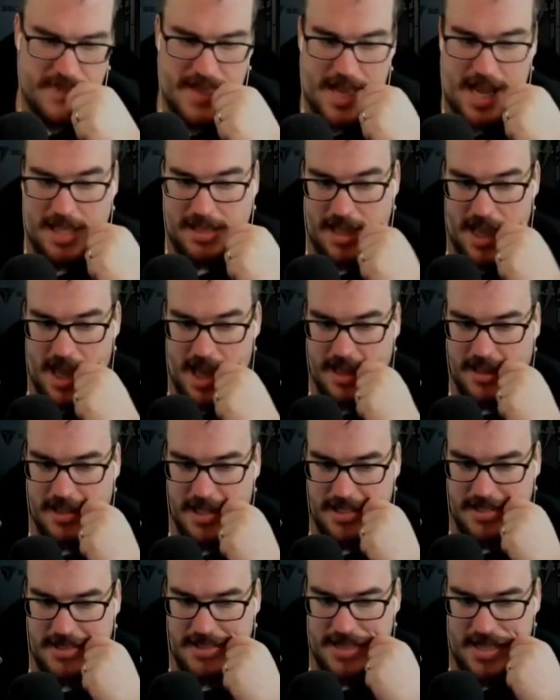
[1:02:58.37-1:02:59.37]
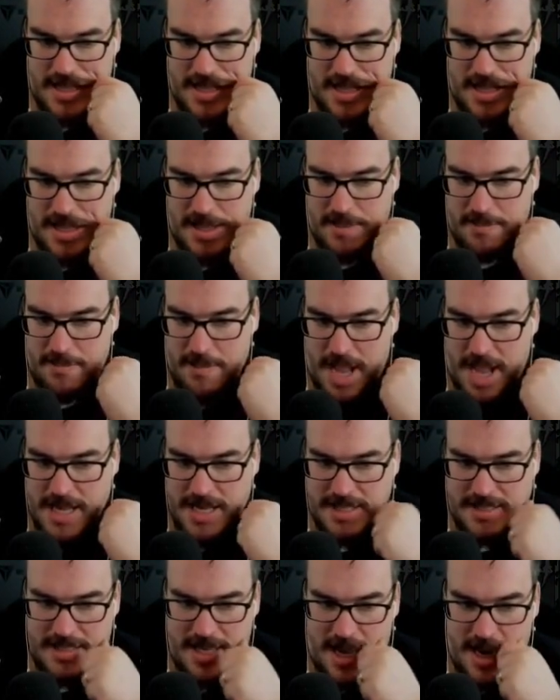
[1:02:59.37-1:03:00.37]
I like this uh,
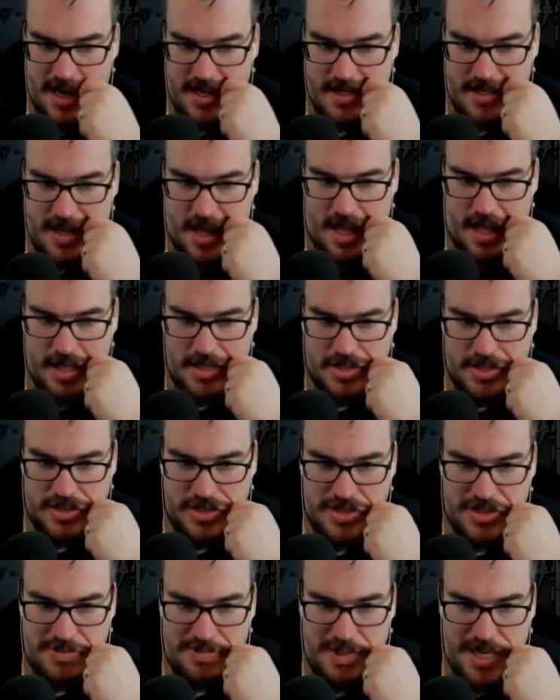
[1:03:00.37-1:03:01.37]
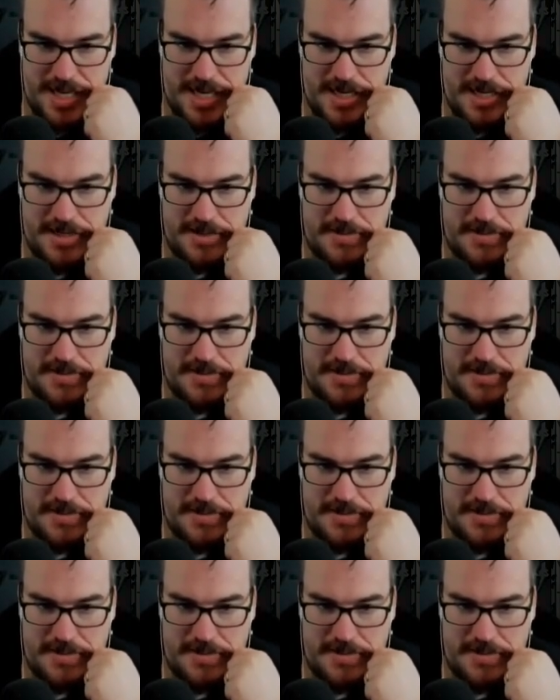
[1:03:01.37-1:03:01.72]
minus eight dodge and speed.